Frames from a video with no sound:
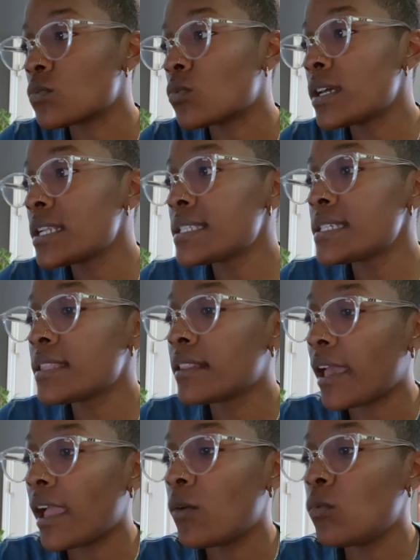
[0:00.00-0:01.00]
what is it
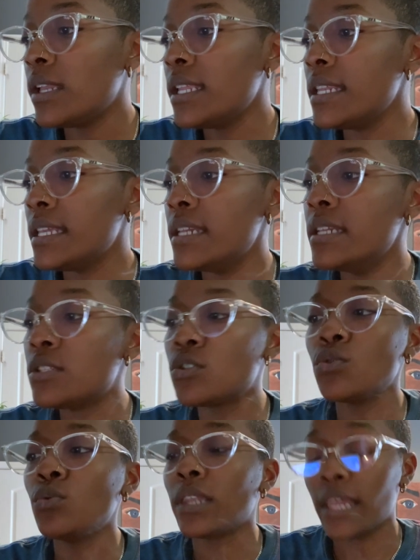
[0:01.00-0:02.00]
that we need
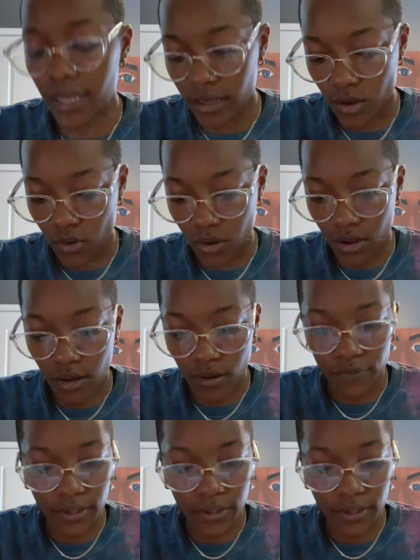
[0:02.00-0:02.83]
to let go of?